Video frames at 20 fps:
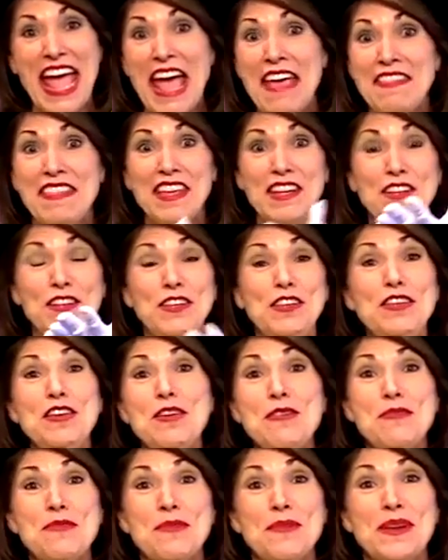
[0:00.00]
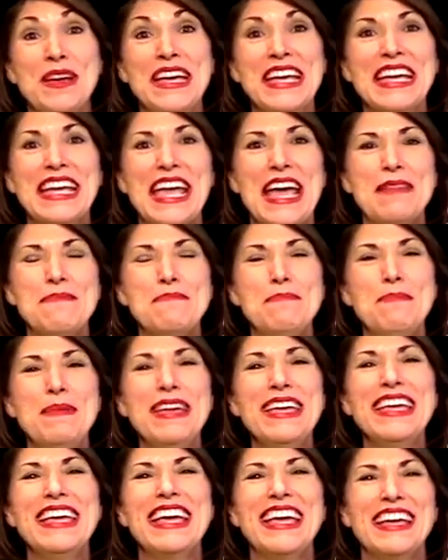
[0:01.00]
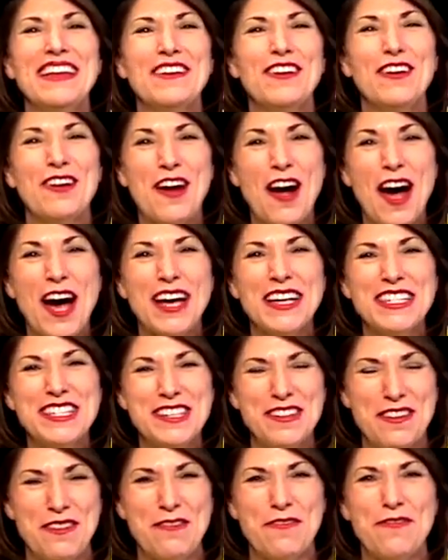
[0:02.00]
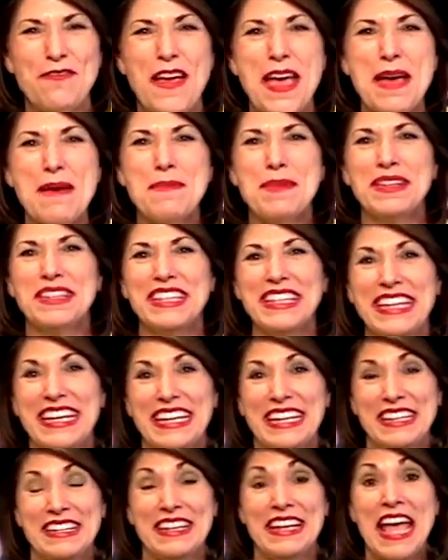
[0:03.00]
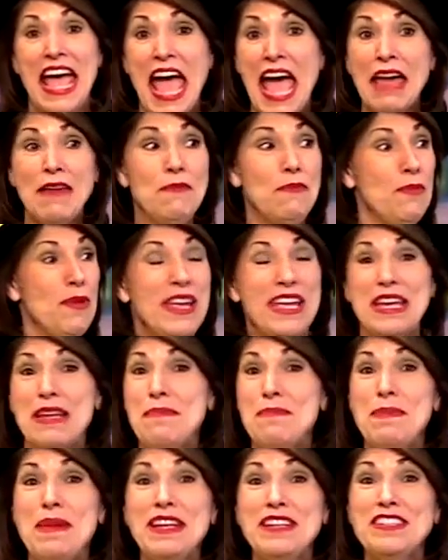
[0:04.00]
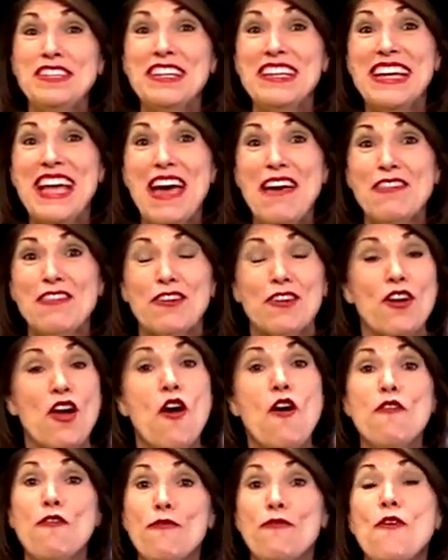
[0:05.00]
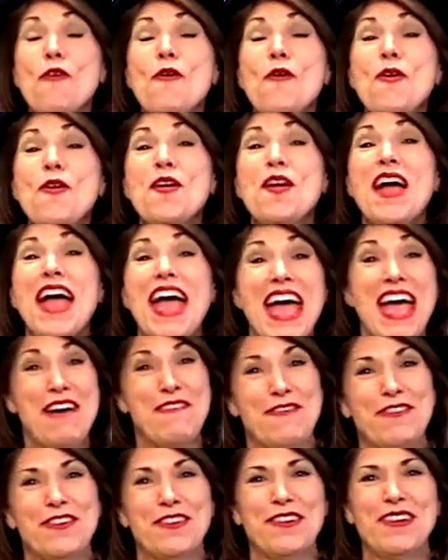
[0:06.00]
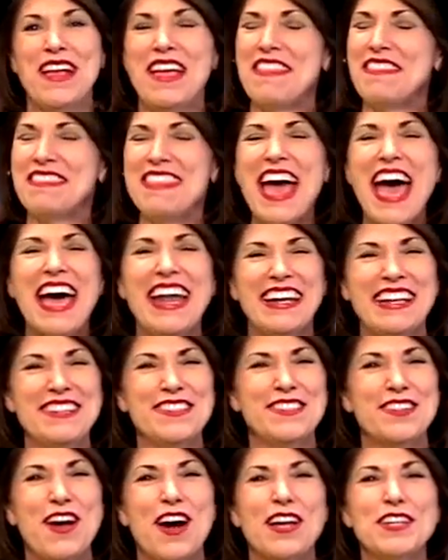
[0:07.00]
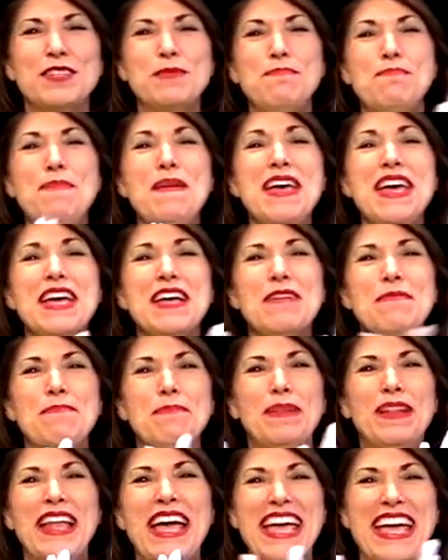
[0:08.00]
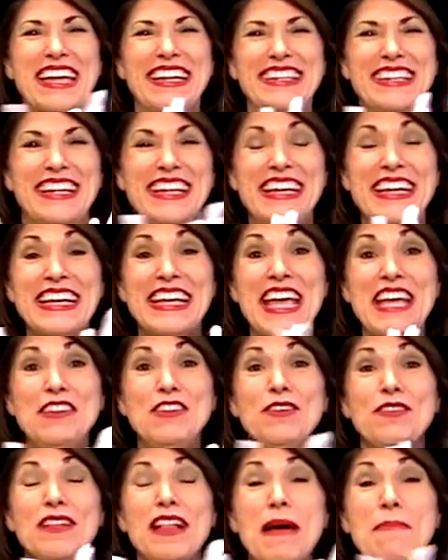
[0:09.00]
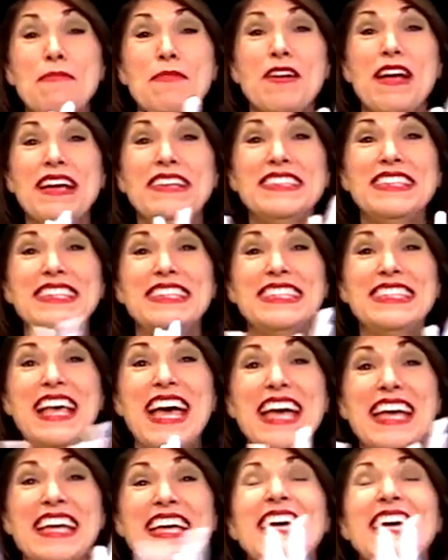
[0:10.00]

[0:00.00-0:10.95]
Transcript: And then you can be in God's family. And we can be together forever. That is God's big plan. Can you clap your hands and say,